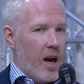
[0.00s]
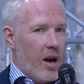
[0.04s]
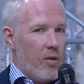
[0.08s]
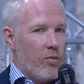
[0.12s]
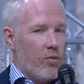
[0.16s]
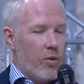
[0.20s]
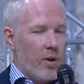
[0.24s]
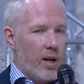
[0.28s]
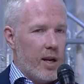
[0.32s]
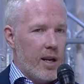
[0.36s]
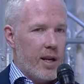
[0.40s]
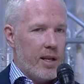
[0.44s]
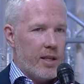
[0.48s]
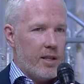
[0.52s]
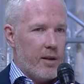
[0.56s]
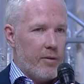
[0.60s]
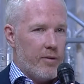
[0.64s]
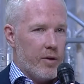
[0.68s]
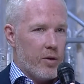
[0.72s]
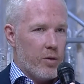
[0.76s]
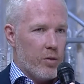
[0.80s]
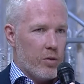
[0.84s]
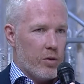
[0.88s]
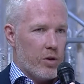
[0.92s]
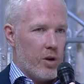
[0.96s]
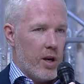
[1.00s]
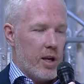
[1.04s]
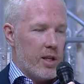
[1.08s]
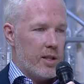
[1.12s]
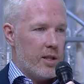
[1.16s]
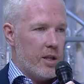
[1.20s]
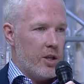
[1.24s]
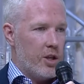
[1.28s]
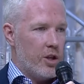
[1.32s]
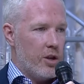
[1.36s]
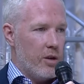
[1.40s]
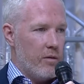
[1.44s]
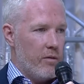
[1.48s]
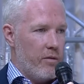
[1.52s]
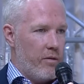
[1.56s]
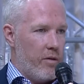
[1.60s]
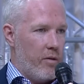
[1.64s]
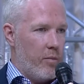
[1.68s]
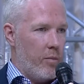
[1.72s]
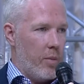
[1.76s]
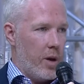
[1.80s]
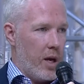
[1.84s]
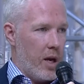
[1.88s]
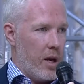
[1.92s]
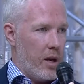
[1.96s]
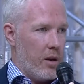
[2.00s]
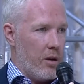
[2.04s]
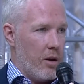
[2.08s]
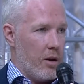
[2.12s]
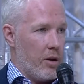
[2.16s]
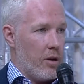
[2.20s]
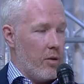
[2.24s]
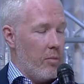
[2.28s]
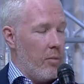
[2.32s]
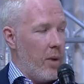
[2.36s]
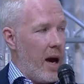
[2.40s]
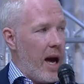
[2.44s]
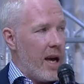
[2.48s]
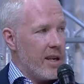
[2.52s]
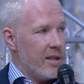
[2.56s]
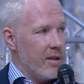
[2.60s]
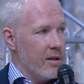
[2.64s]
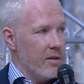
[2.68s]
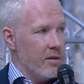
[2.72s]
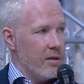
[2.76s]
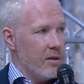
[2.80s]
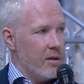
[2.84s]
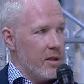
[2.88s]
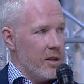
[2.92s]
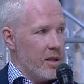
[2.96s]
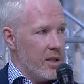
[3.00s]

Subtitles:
really difficult transition from being a combatant,